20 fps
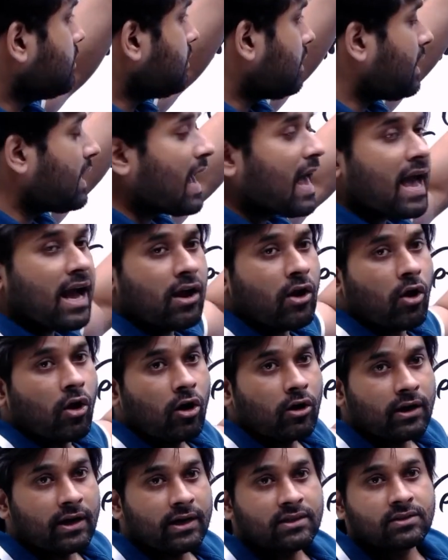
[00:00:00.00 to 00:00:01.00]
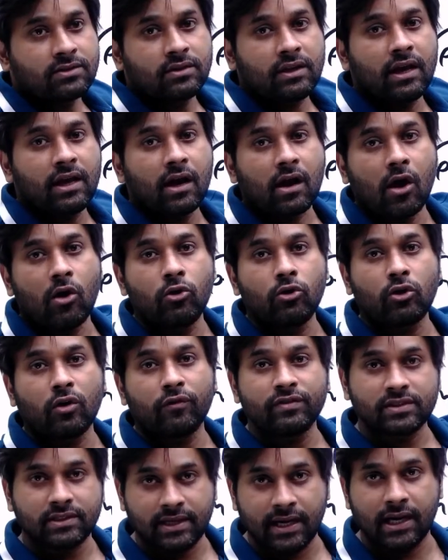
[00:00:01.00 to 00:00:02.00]
CAG audits the account
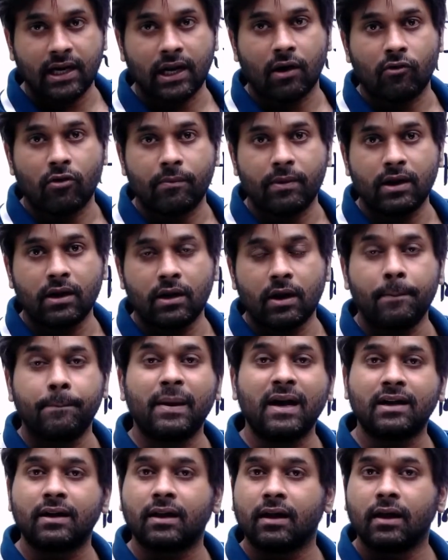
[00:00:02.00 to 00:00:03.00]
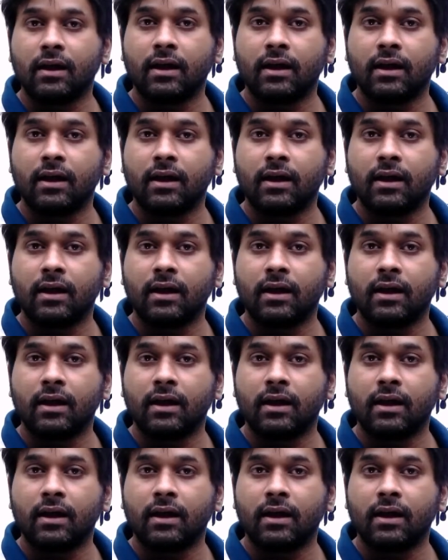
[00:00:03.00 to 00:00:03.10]
of state government, but